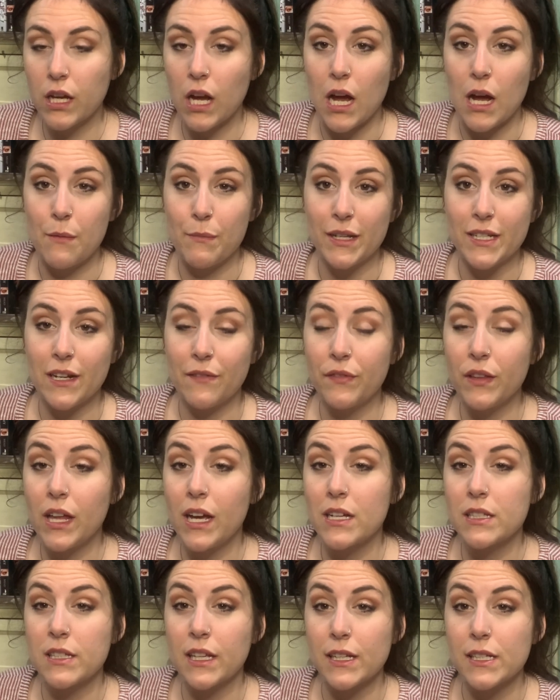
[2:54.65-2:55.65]
It definitely
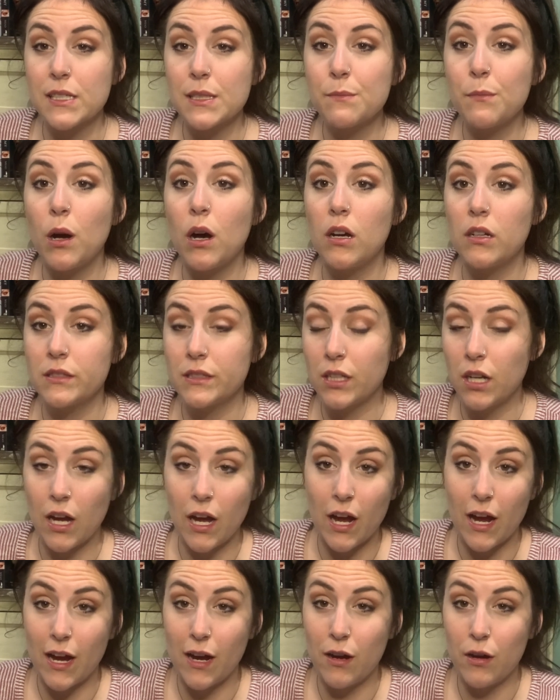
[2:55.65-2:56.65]
has like small
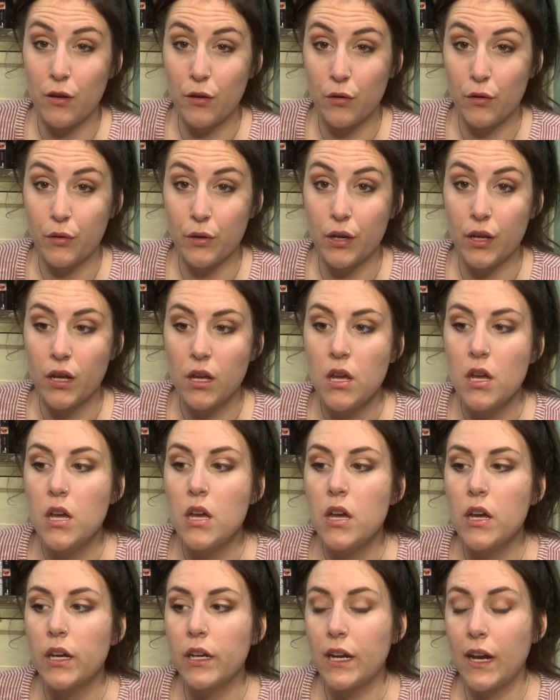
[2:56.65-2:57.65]
town
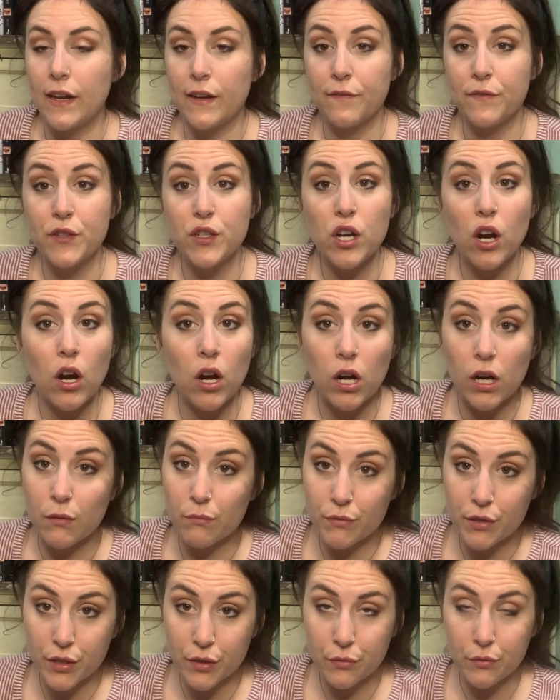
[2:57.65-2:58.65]
kind of charm
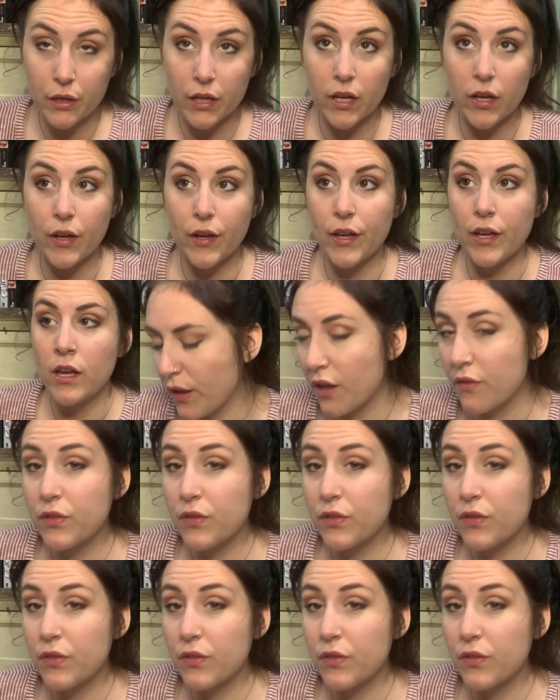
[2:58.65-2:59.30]
to it.